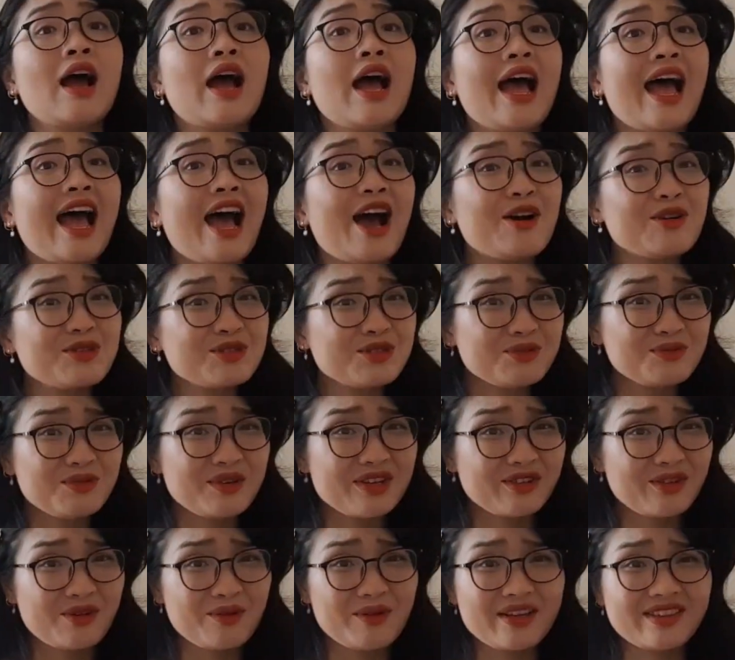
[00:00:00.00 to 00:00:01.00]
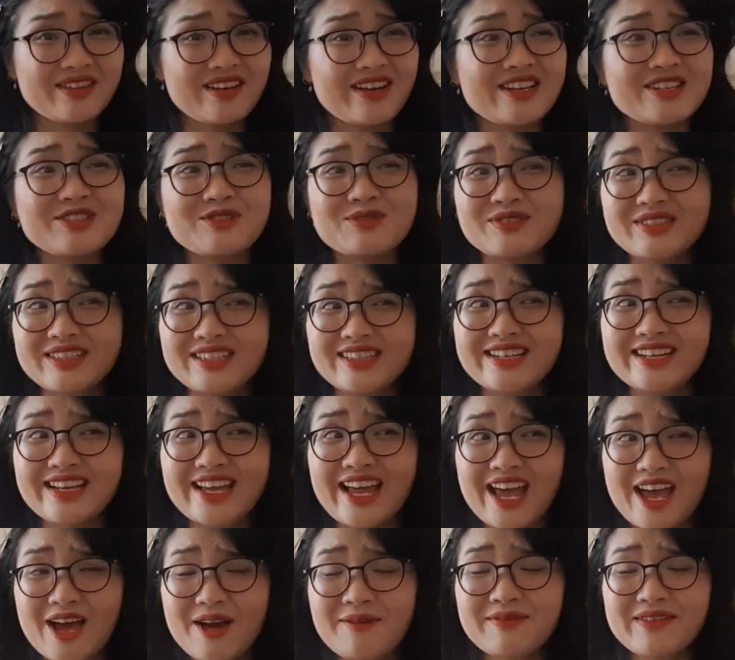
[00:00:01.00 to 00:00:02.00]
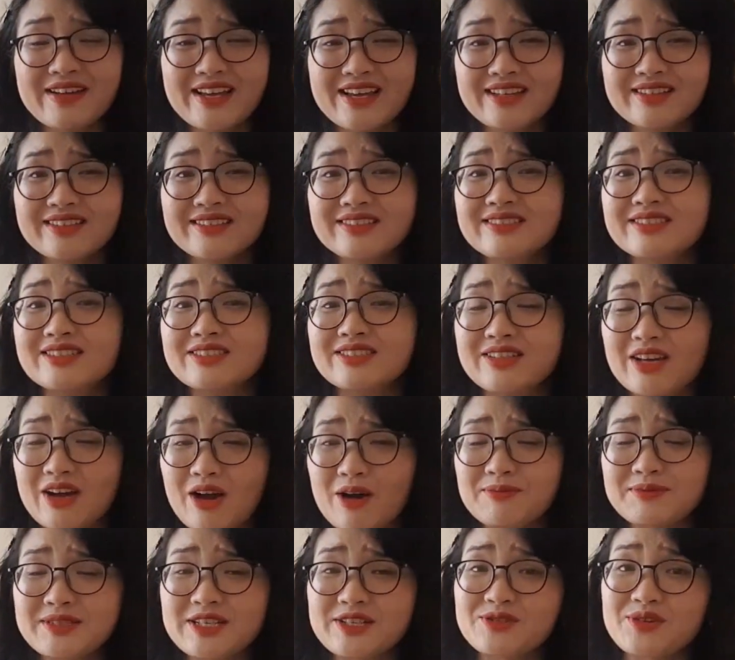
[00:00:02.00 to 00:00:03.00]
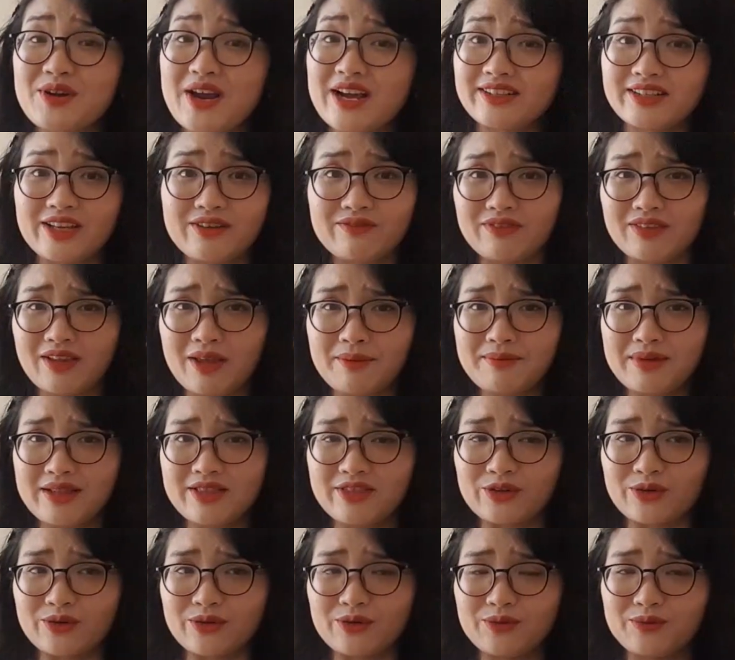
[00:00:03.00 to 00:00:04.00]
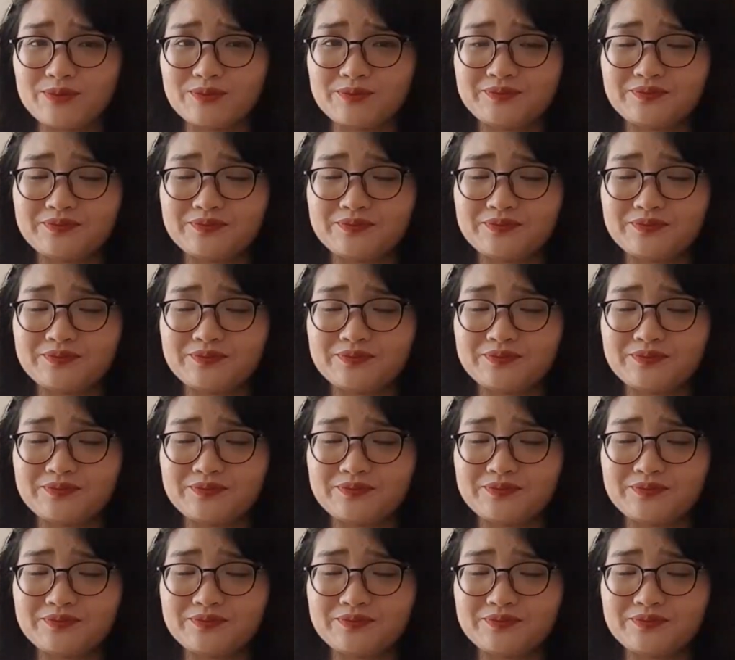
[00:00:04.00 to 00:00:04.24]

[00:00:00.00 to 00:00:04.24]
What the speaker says: How do we know whether it's really helping the optic tract development though?